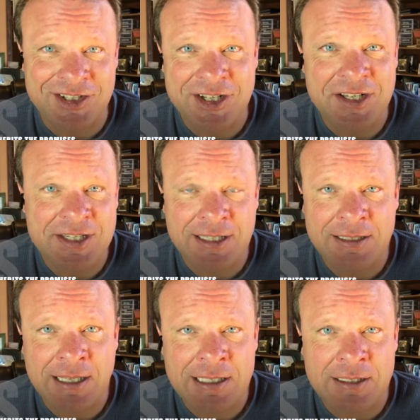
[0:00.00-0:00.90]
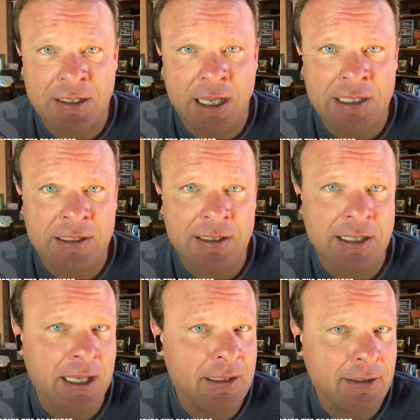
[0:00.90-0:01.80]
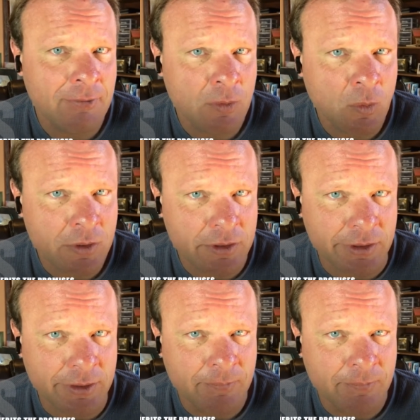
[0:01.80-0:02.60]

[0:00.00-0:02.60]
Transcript: is that that's not the end of the world,